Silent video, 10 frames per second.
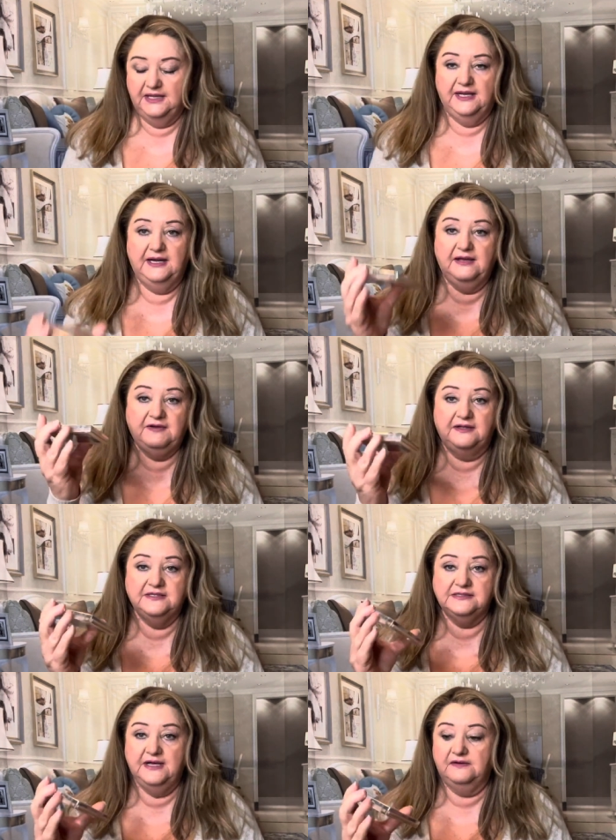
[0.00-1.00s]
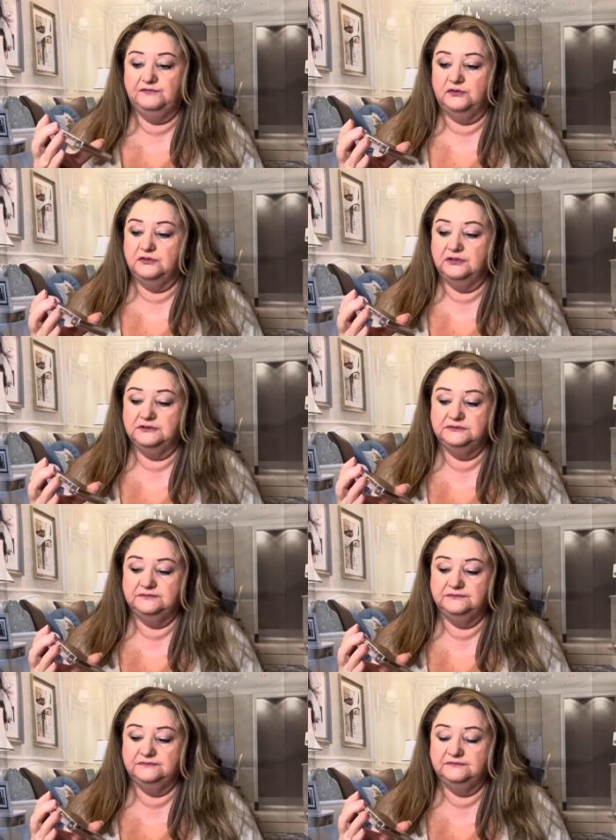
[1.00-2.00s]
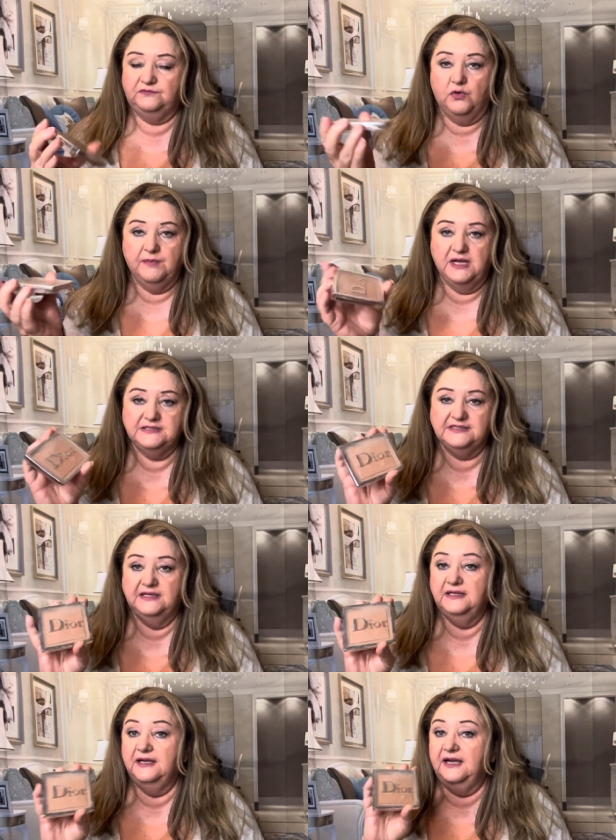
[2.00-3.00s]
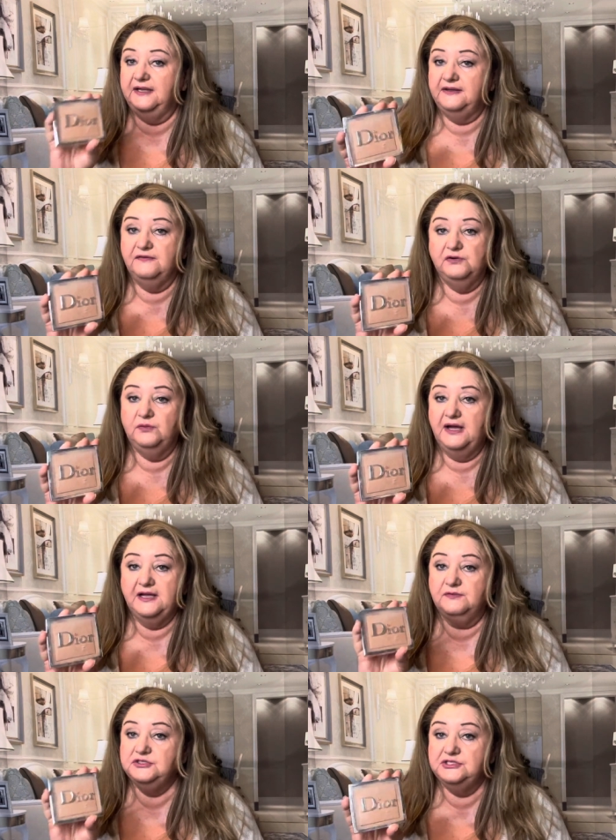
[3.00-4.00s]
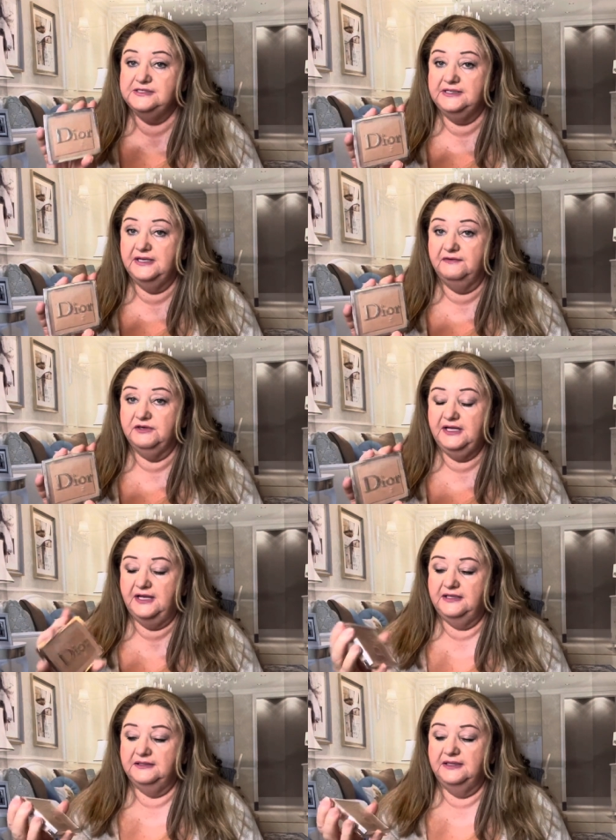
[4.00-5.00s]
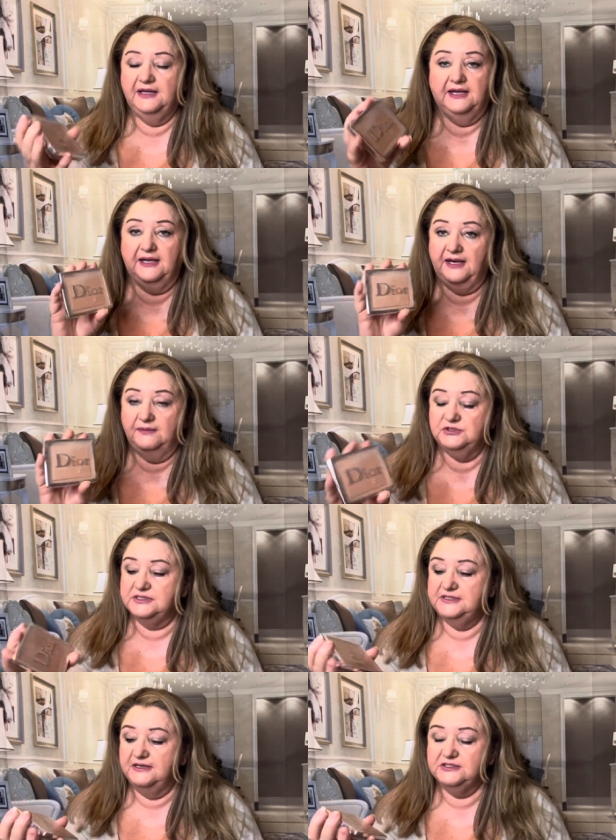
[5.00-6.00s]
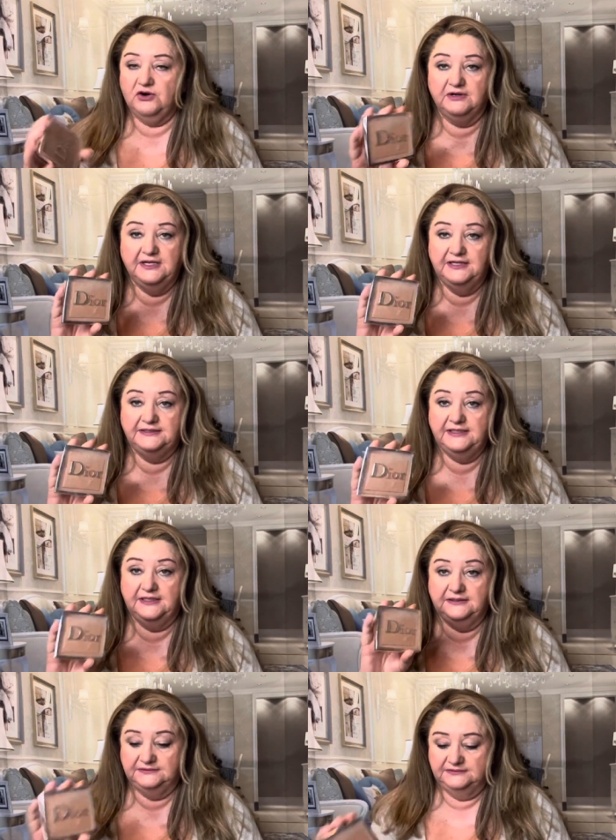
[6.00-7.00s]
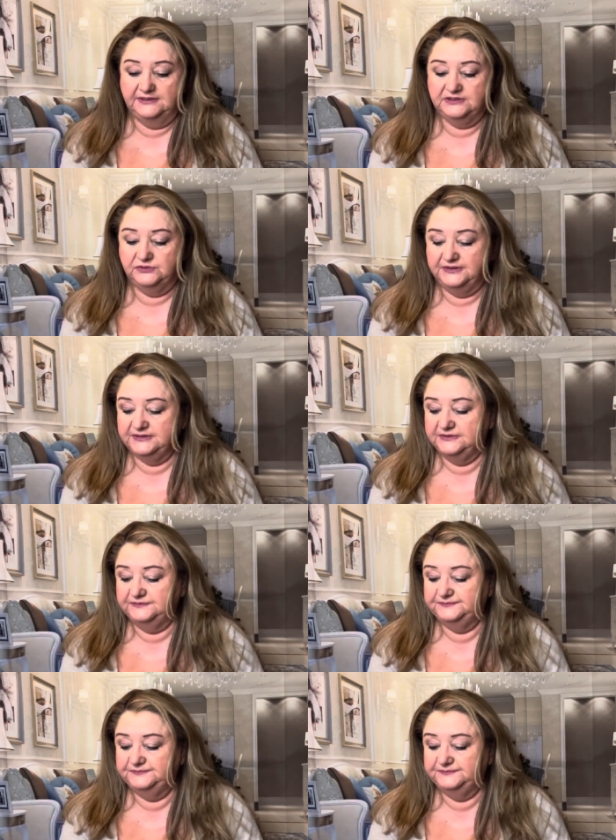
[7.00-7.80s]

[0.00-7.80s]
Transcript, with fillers: And I've had this now for 4 months. And there for a while I was using it every day. And I'm just now starting to hit a dent into it.